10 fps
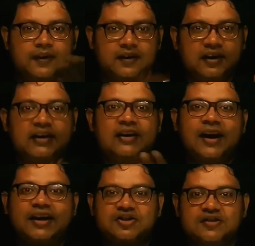the
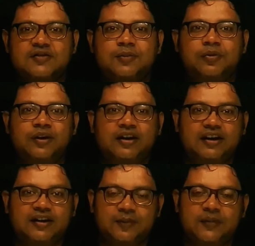interactions between
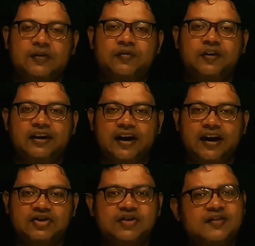interspecific
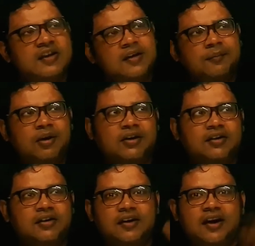interactions, but
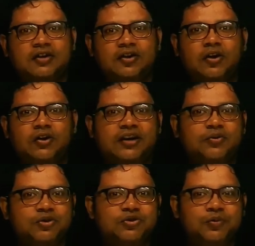I thought that
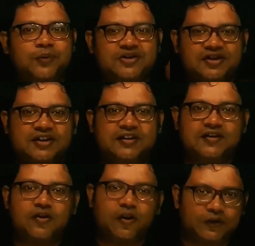we should mention
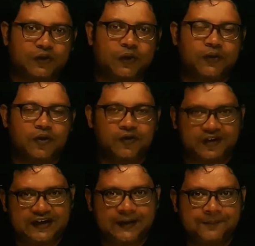this also over
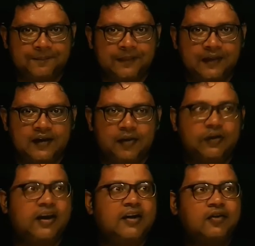here.
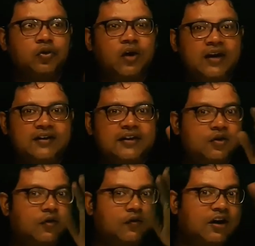Okay, so I think
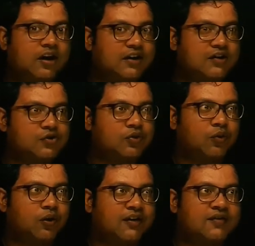you have understood
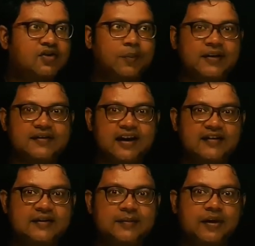what is
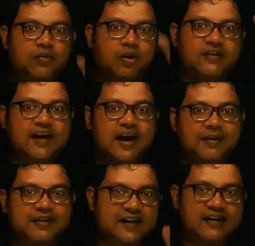commensalism and what is
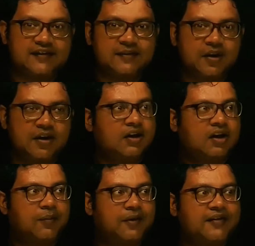amensalism.
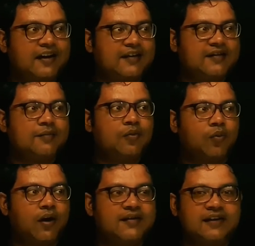Commensalism,
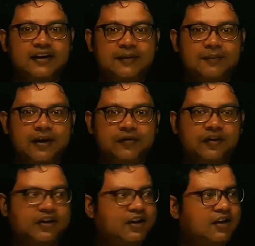one is getting
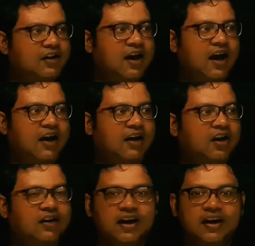benefited and
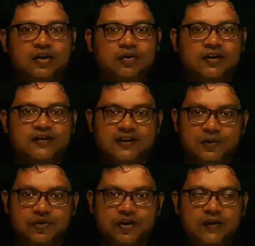the other one is
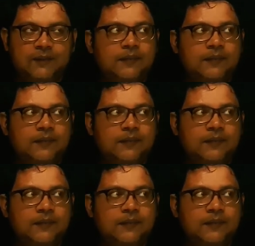neutral.